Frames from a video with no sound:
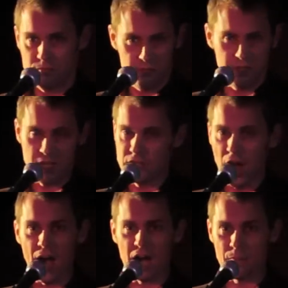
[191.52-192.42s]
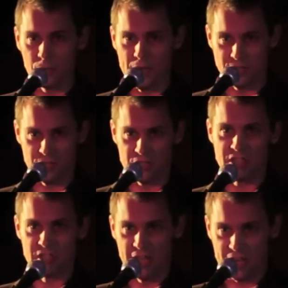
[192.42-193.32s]
The entire place is just
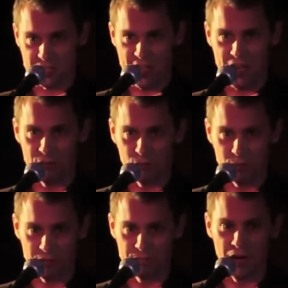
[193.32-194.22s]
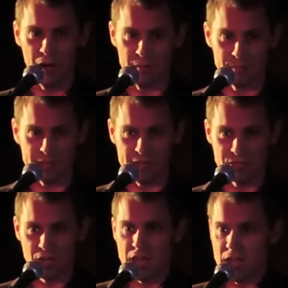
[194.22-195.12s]
slicked down with vomit because
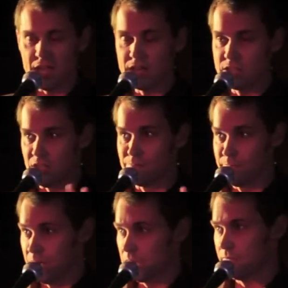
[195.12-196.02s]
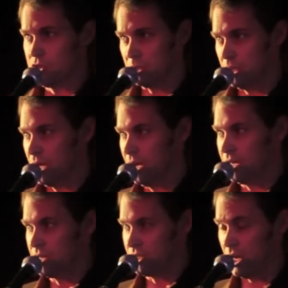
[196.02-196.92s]
it is the middle of July, it
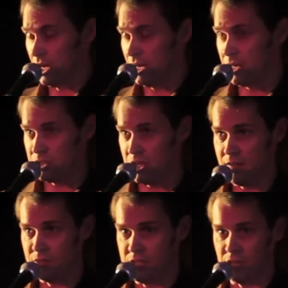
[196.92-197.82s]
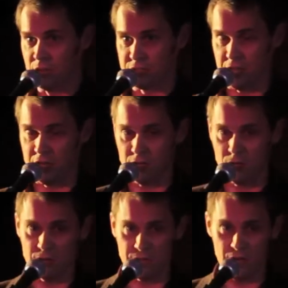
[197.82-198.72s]
is the hottest day of the year, it's like
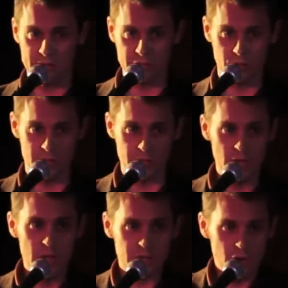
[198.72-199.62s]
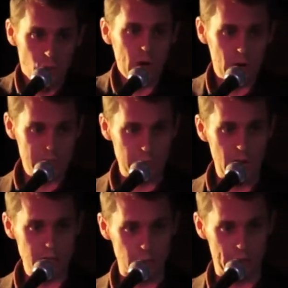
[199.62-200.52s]
105 degrees. So what a
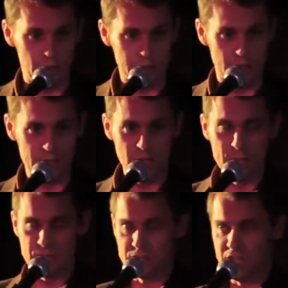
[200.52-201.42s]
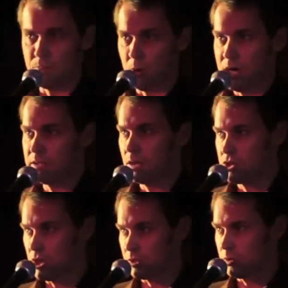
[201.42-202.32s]
responsible parent does is they bring their
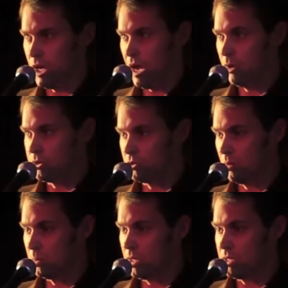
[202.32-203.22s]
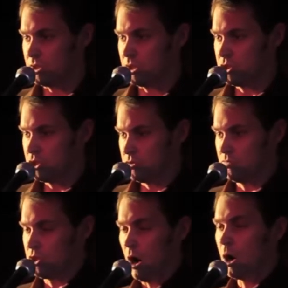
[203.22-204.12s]
children out to a place that is
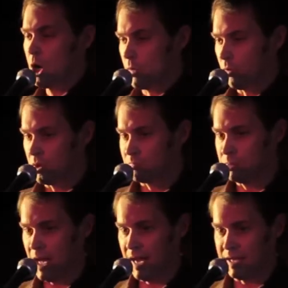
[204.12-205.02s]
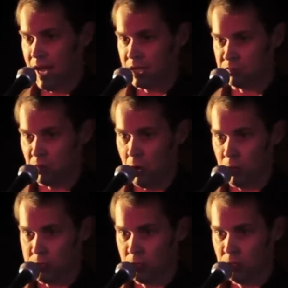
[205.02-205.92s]
tarred over with black asphalt,